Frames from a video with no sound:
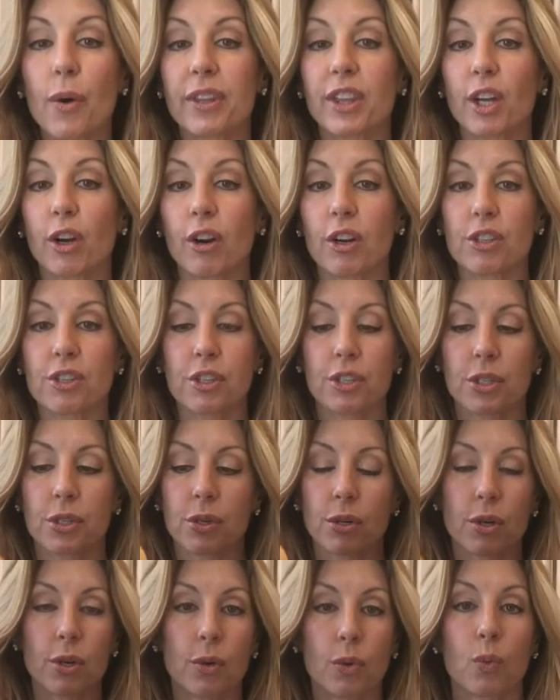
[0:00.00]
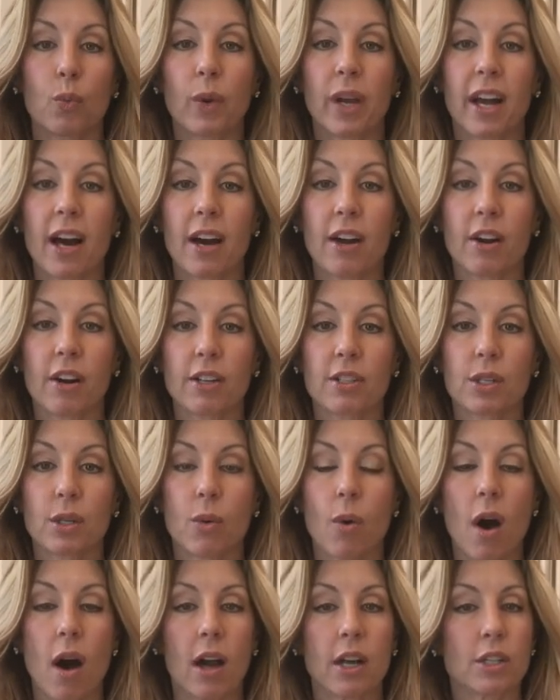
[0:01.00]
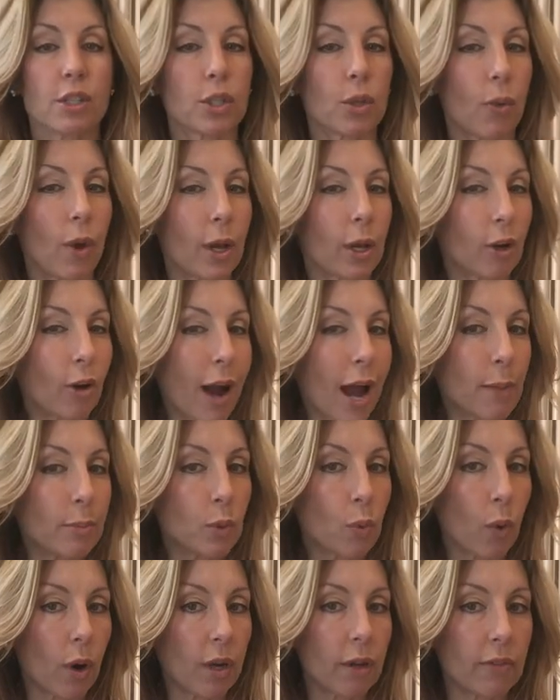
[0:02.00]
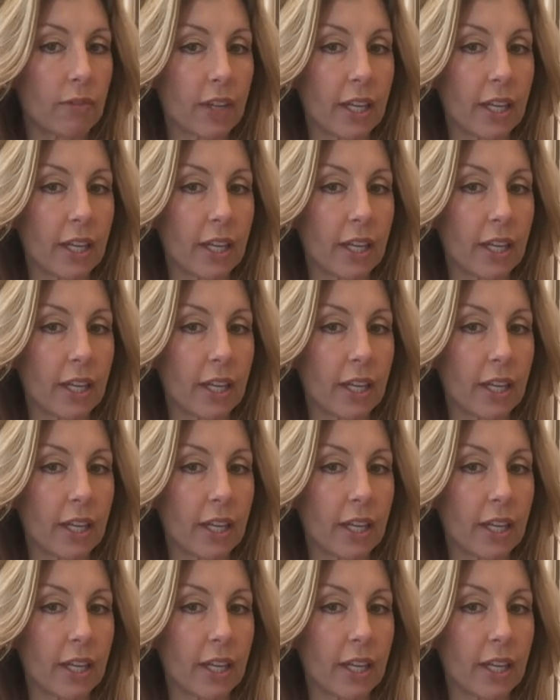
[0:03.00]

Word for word: at the grocery store, we got our squash. So I grabbed one of